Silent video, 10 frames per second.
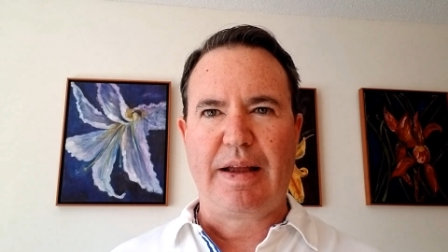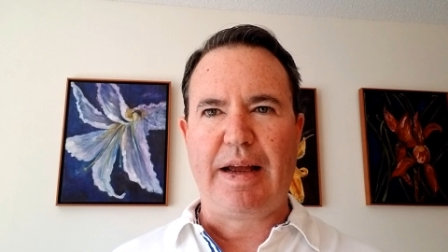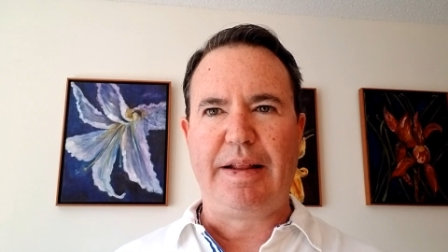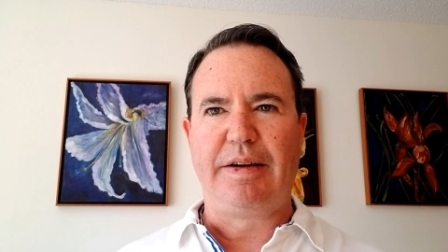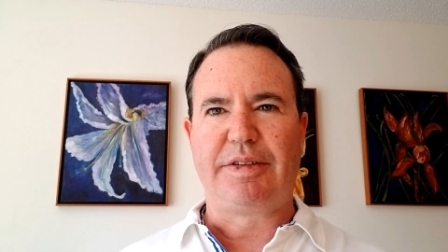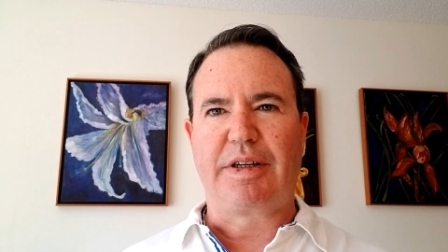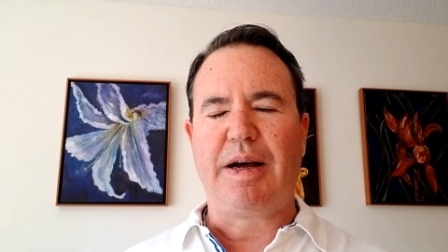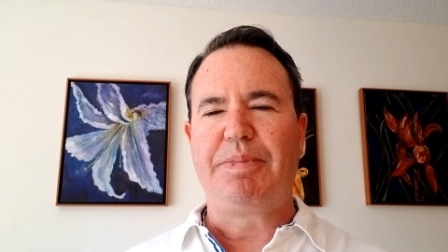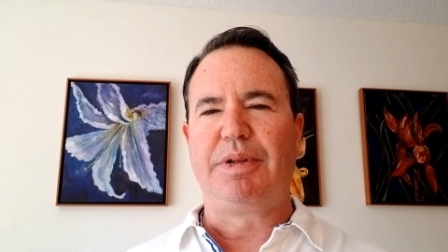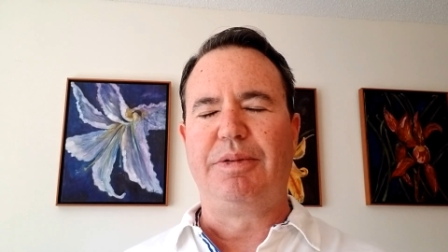And there's a
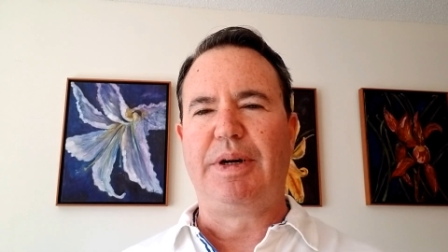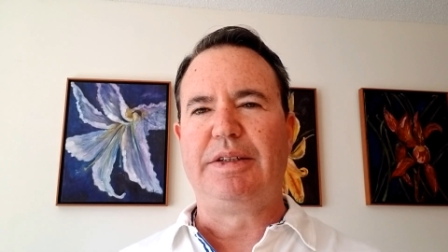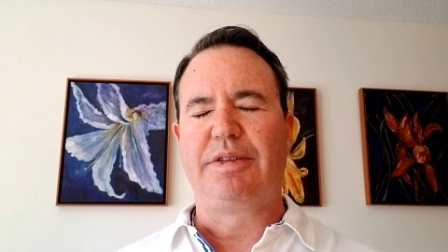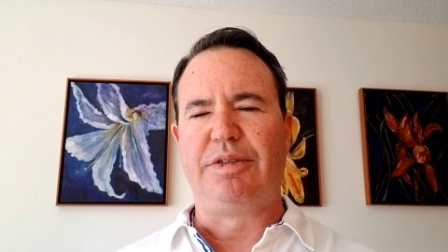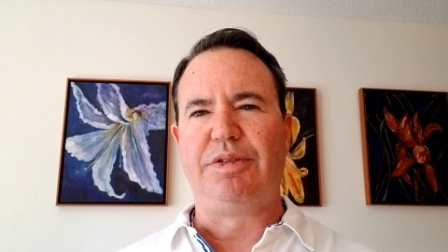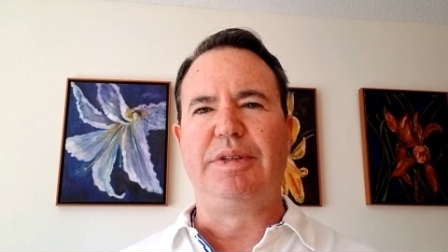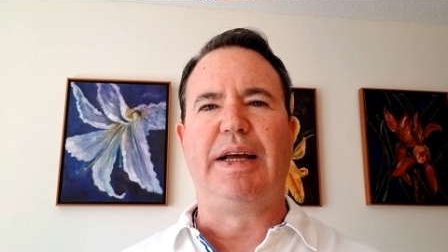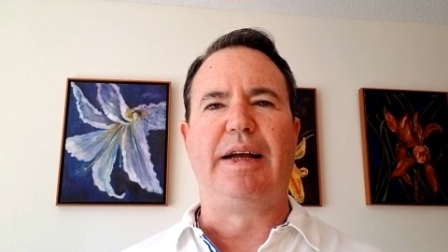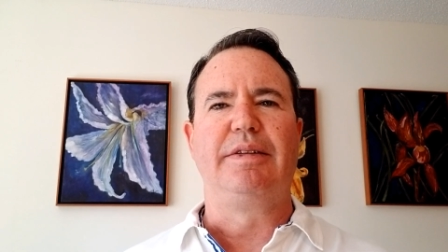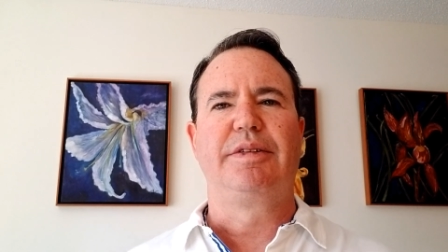couple of ways to do
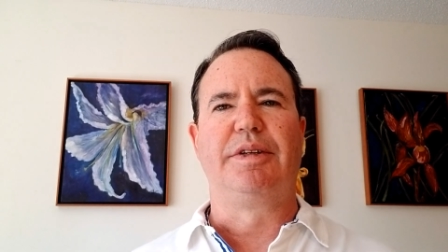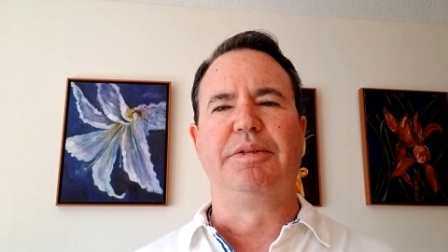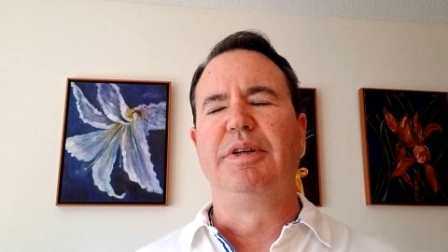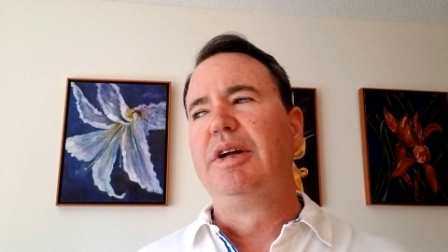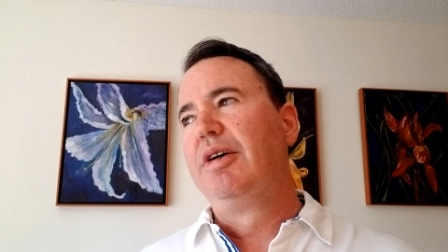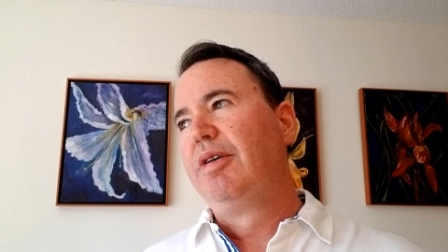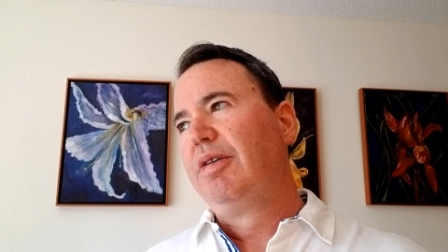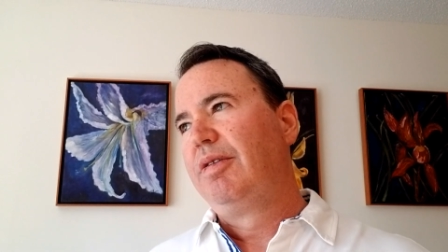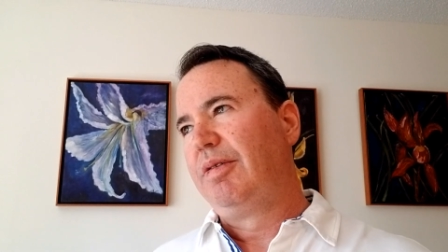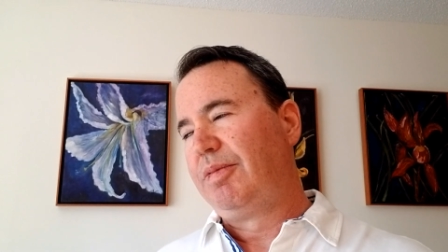that. So,
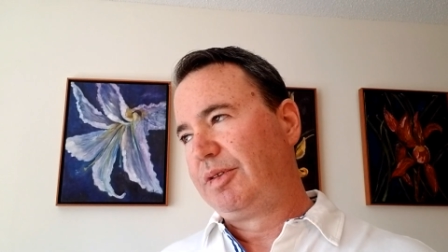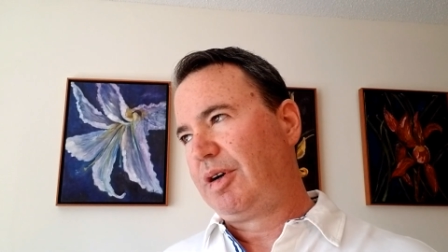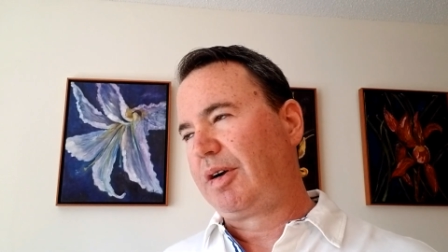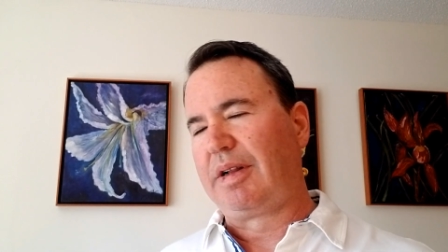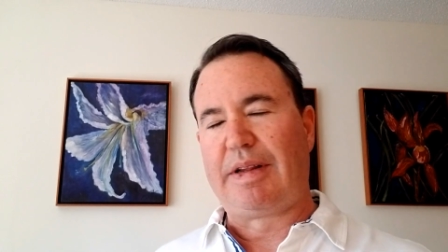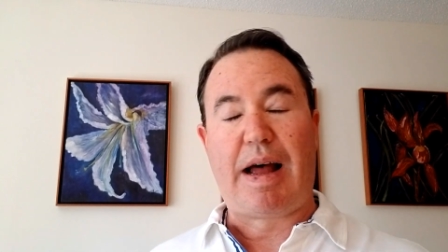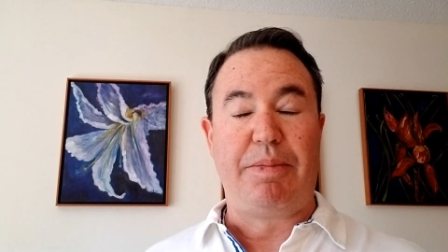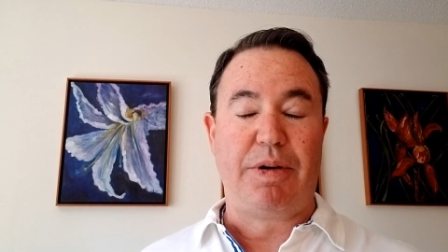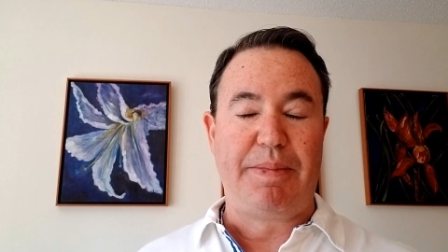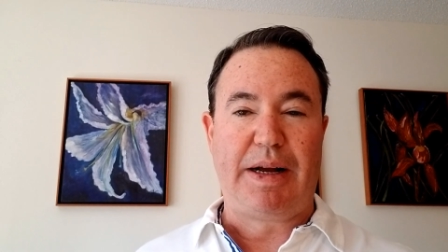and we'll talk a lot
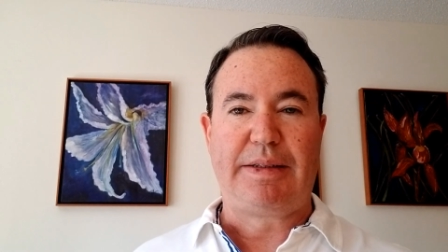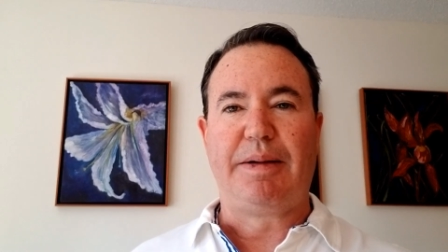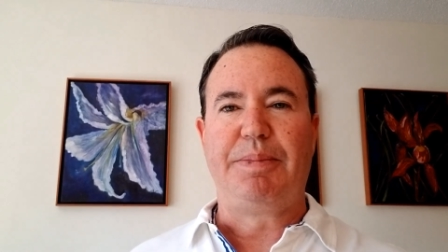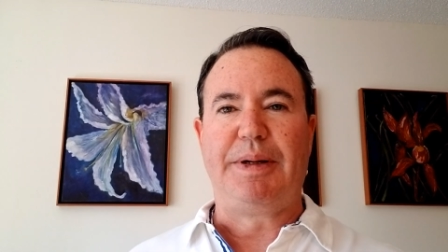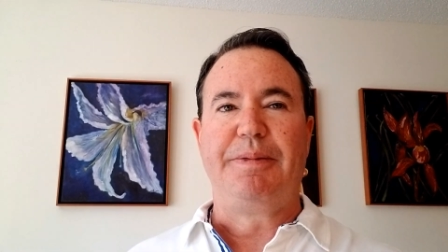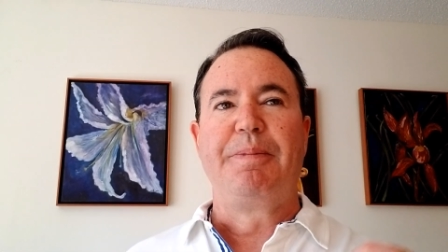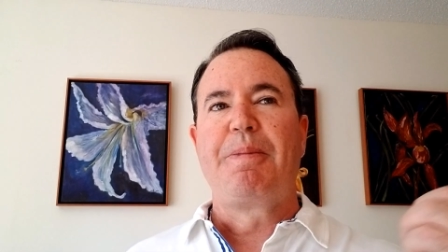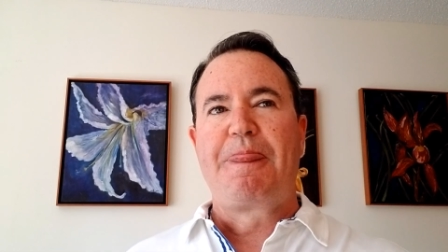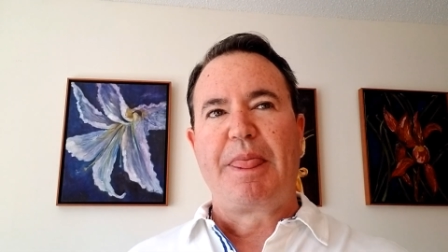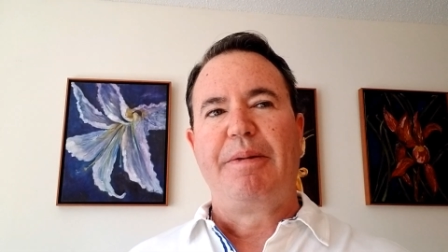more about that. But
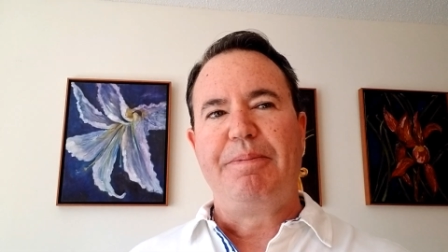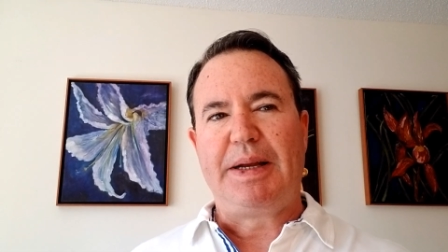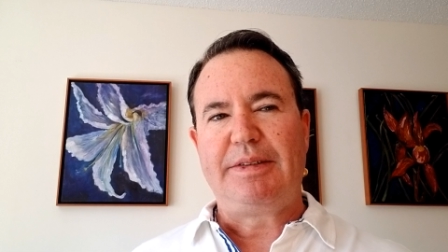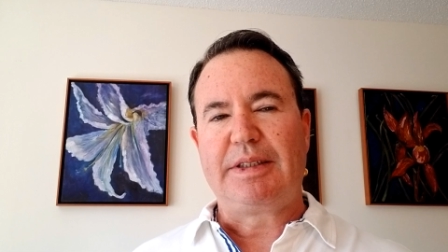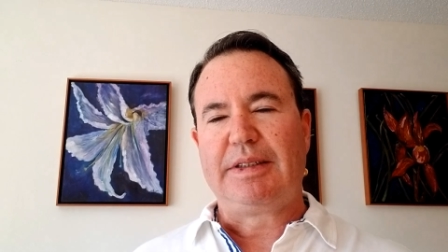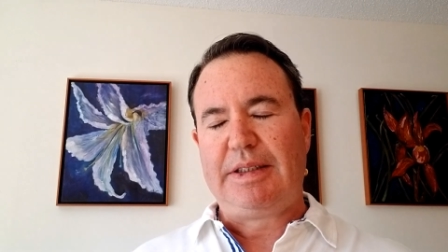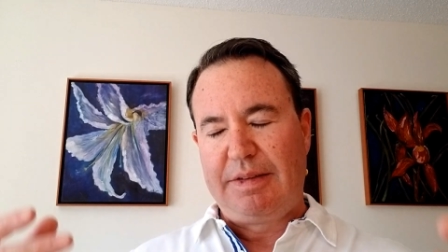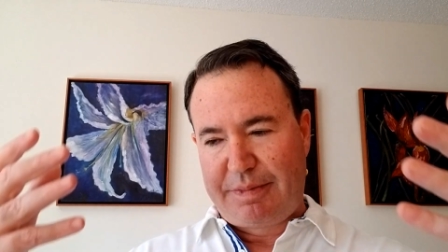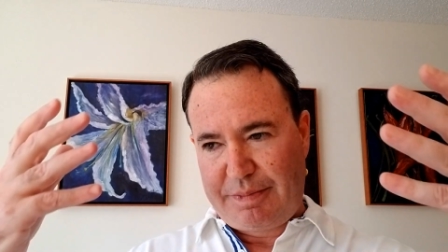basically,